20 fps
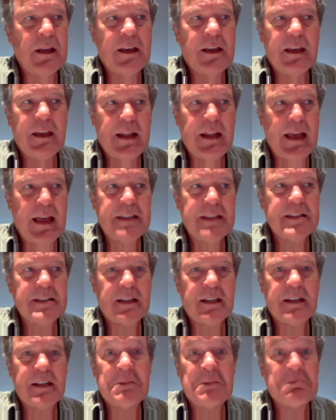And I
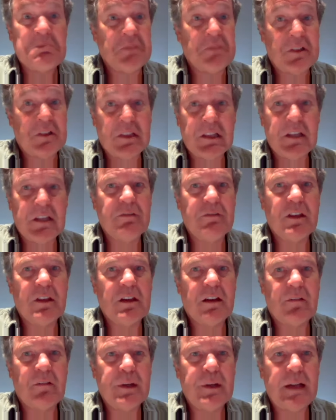say, leave the
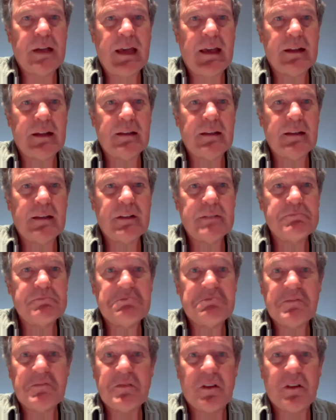government out of it.
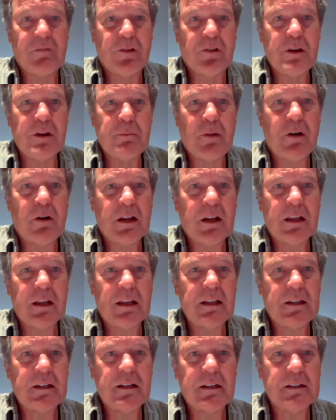The free market
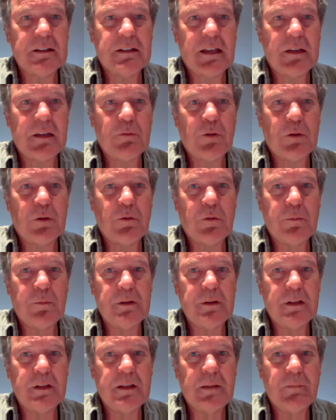can dictate what will
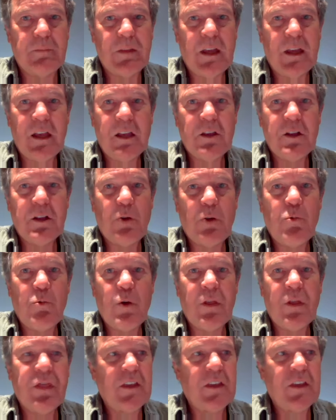be. You know,
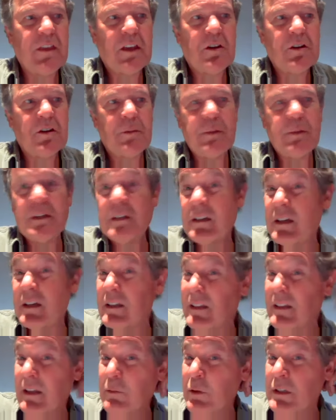one thing that could have been
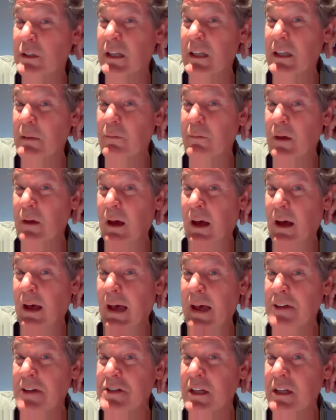done that would keep uh,
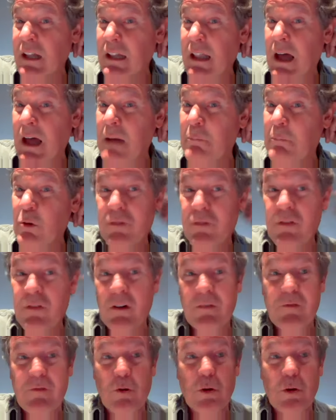housing a lot more
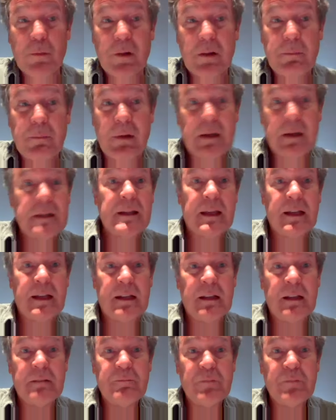affordable in
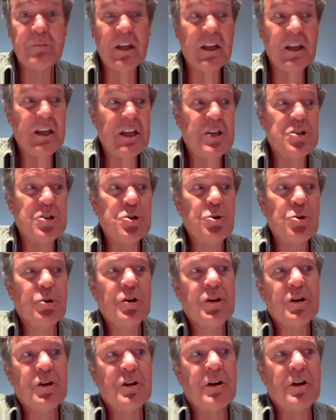Montana is you
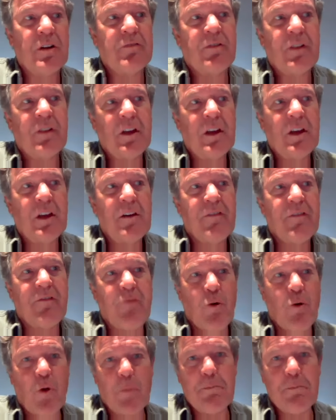could have
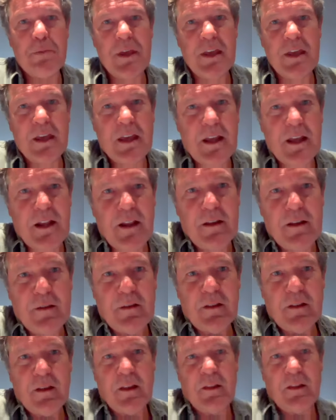forbid
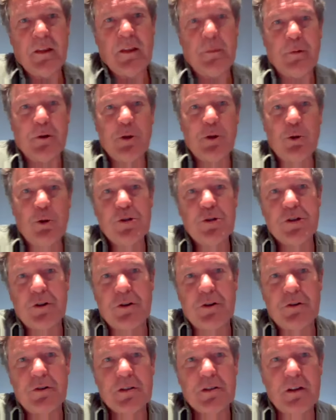the
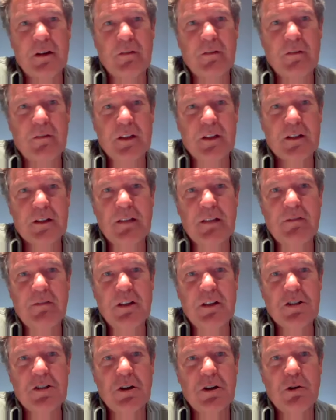producers of the
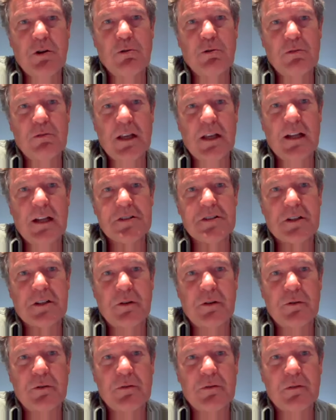TV show
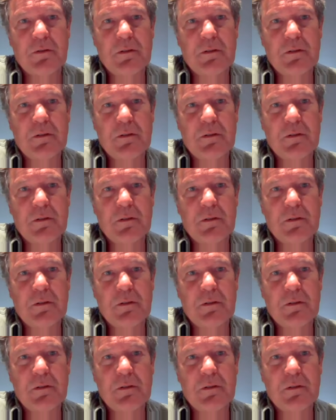Yellowstone